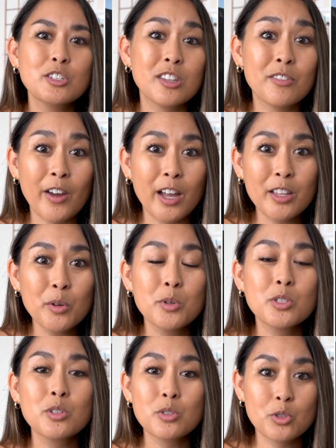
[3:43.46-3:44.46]
So the valley
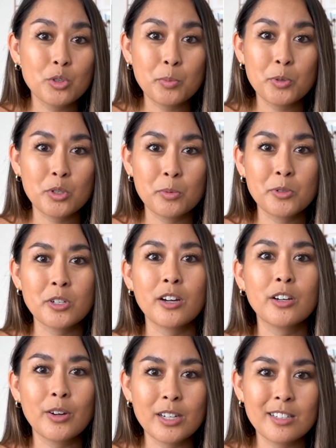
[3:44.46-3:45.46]
was super, super
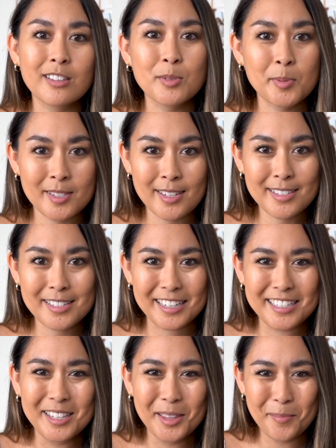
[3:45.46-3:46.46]
dark. Granted, this was at
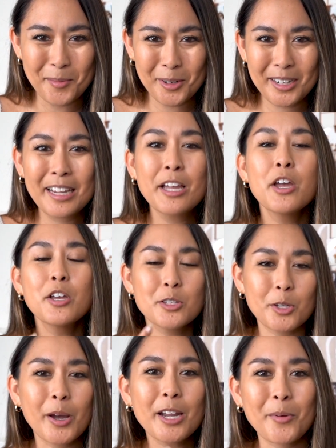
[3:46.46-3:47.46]
6 in the morning.
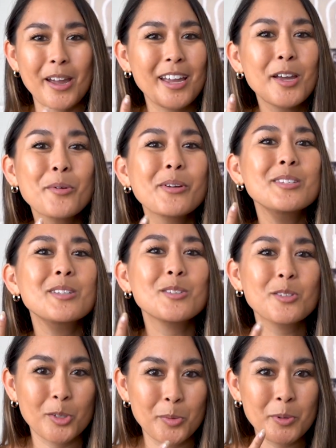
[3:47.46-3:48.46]
So anyway, it was
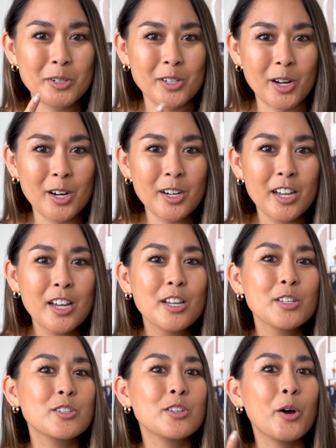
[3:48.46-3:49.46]
super dark.
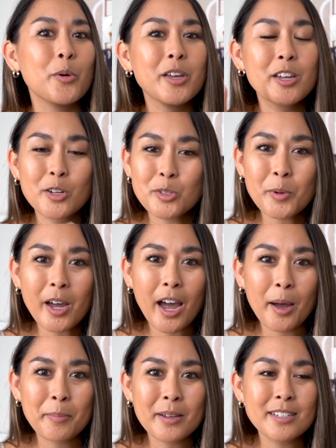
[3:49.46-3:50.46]
So here's what
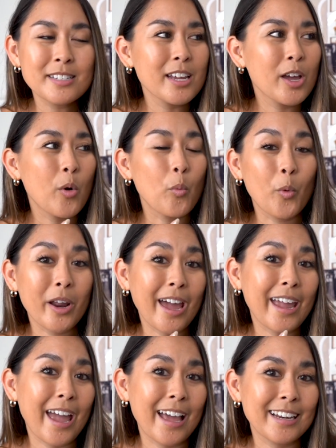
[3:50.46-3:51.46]
happened when
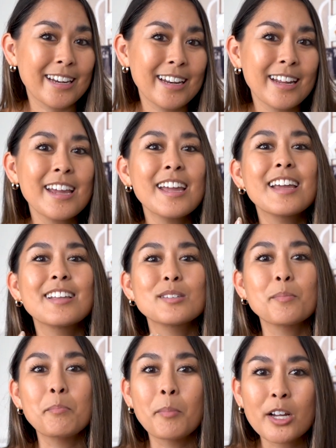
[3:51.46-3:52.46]
I edited it.
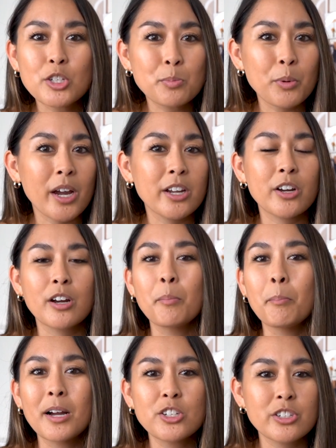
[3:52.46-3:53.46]
It's much brighter,
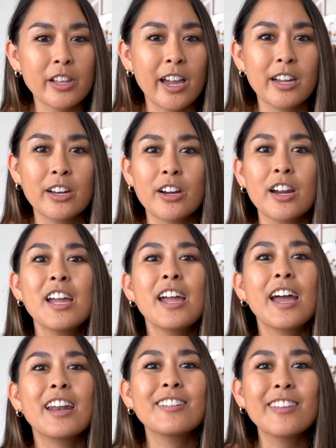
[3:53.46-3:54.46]
much lighter,
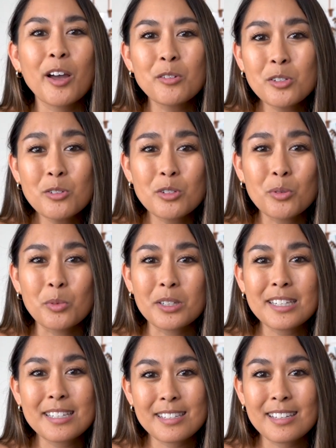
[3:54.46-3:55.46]
and allows you to
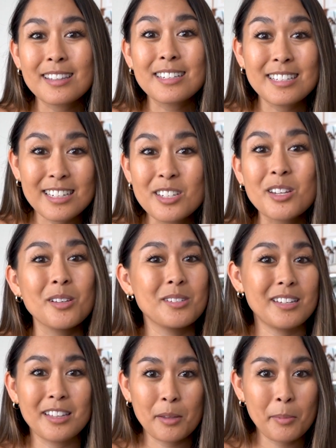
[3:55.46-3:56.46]
really see the
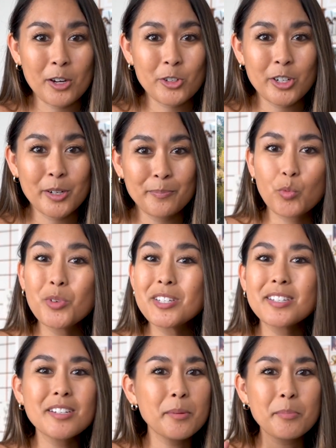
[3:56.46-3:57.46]
details in the picture.
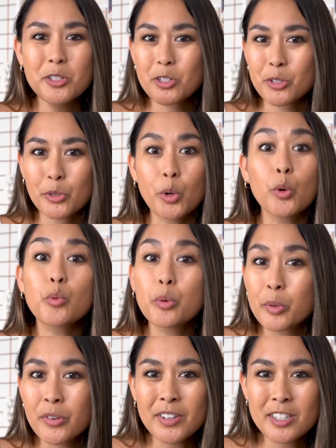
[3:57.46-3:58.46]
Reason number 2,
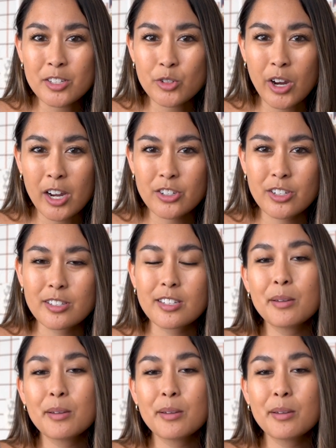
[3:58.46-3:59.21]
removing distractions.